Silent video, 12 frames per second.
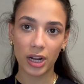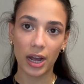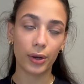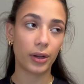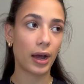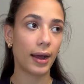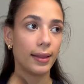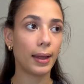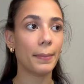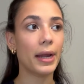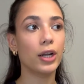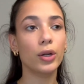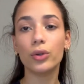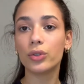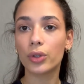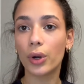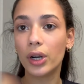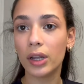how to highlight my nose,
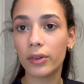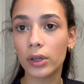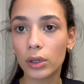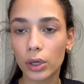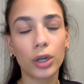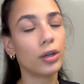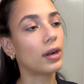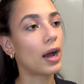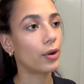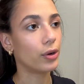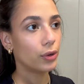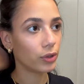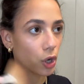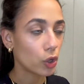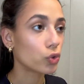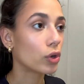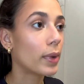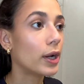so I don't even, or how to
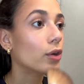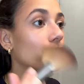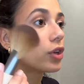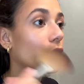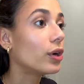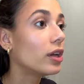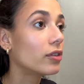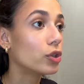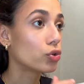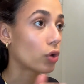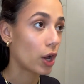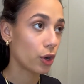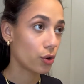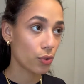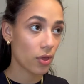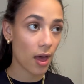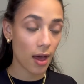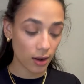contour my nose, so I don't even try to do
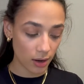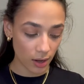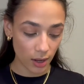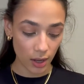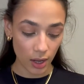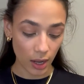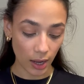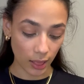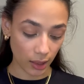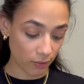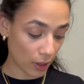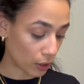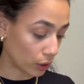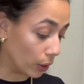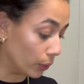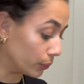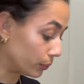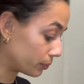that. I leave that
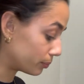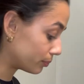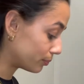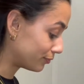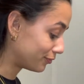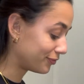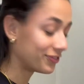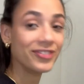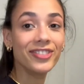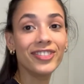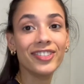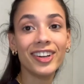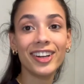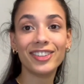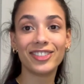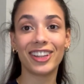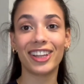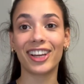alone. I
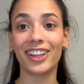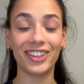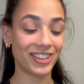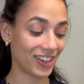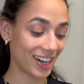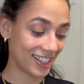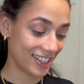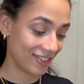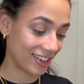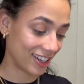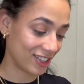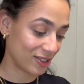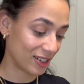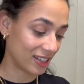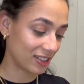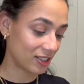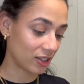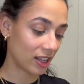feel like I look crazy when I do it.
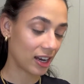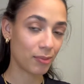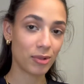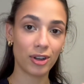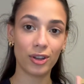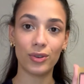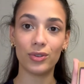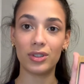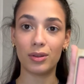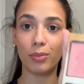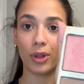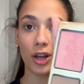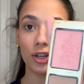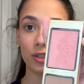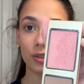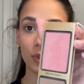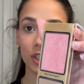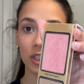So then I'm gonna use the
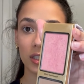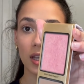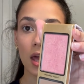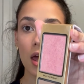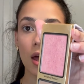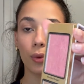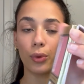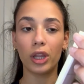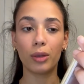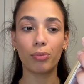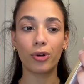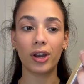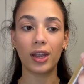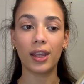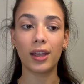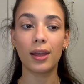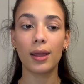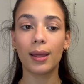blush, which is really
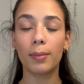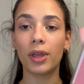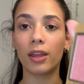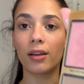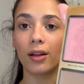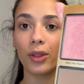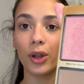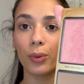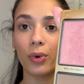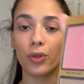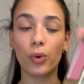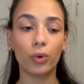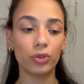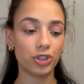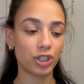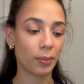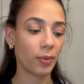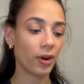pretty pink color with gold
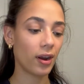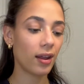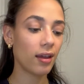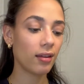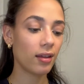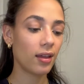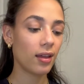shimmer in it.